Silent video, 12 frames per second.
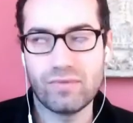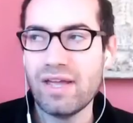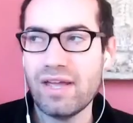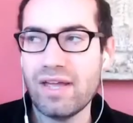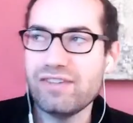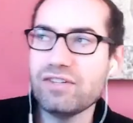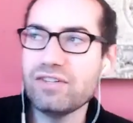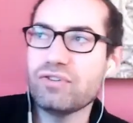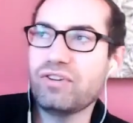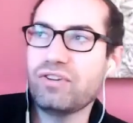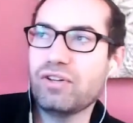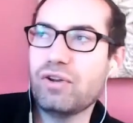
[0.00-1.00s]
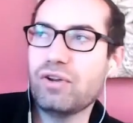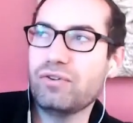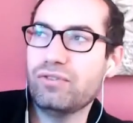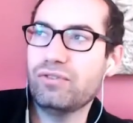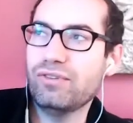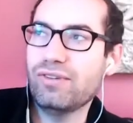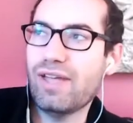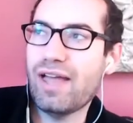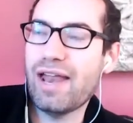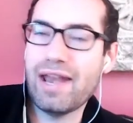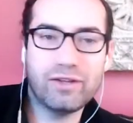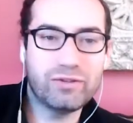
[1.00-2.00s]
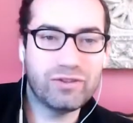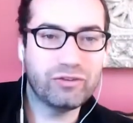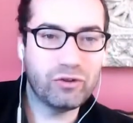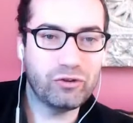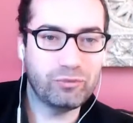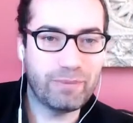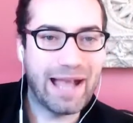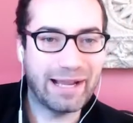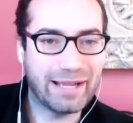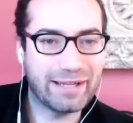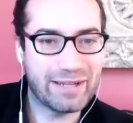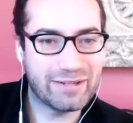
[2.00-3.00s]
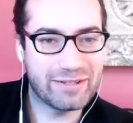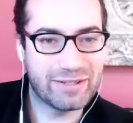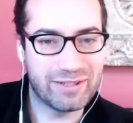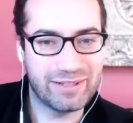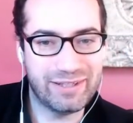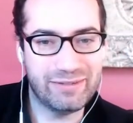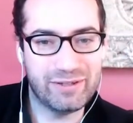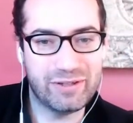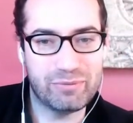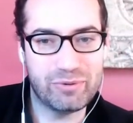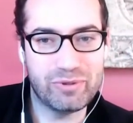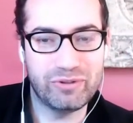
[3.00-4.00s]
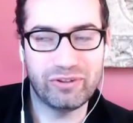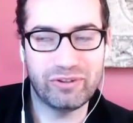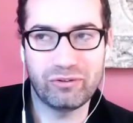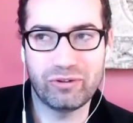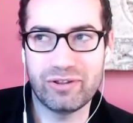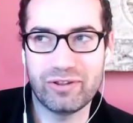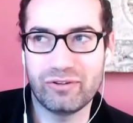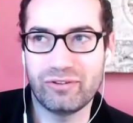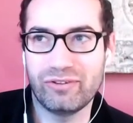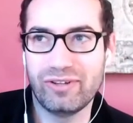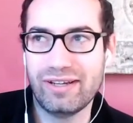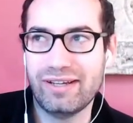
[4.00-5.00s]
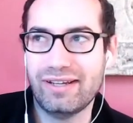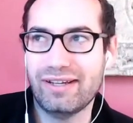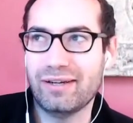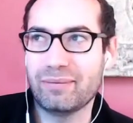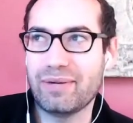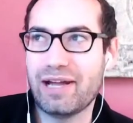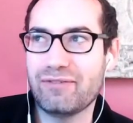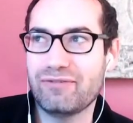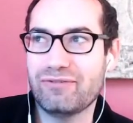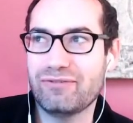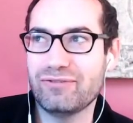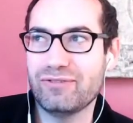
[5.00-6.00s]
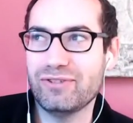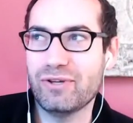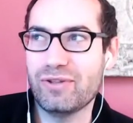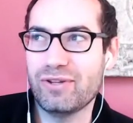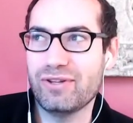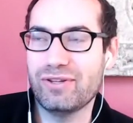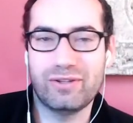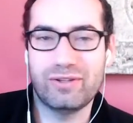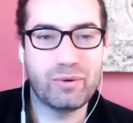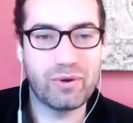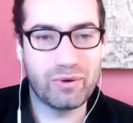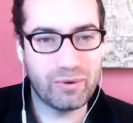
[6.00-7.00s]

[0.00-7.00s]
it's interesting, you know, there's and I, this goes back, I guess, in the even in the Buddhist history. There's um, kind of you know the the quote unquote